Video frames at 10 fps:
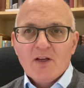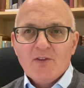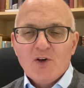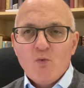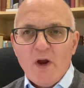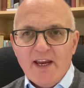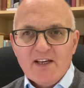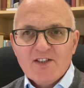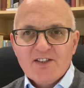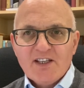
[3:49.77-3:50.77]
They're
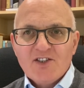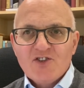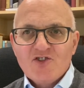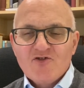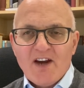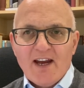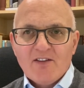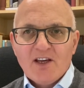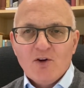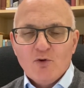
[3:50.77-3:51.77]
weights, they
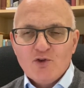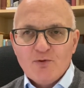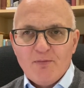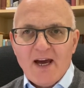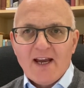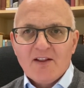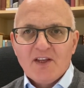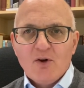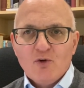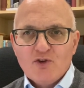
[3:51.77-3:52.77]
distract, they hold you back,
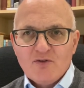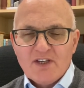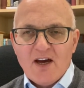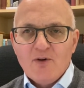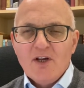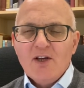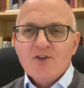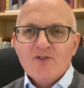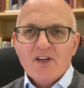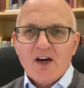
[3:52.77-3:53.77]
they hold you down,
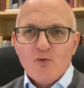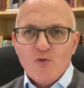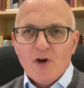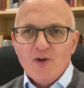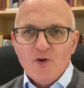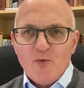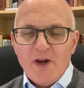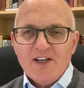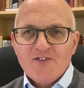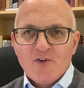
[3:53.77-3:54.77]
so you can't run your
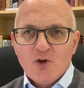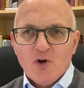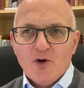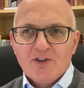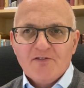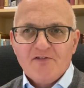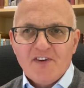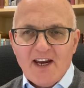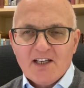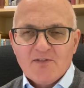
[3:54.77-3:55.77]
race for God
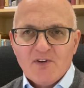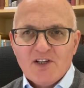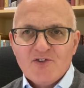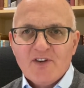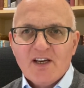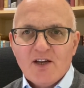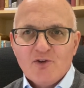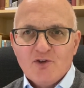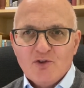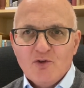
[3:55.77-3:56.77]
effectively, so you
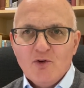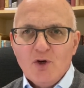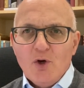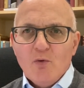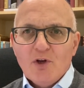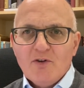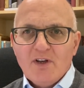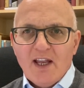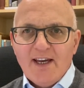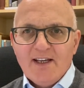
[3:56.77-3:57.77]
can't do what you'd
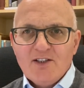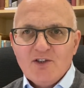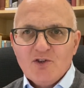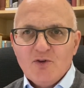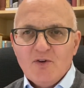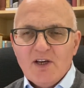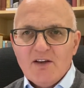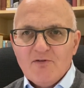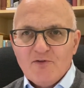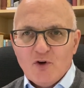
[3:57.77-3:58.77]
like to do
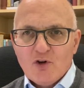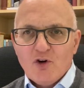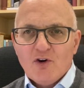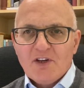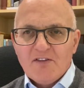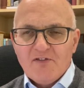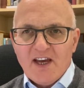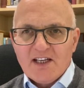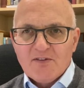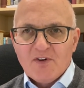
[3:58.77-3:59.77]
for God
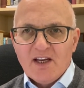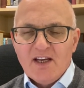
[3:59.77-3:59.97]
effectively.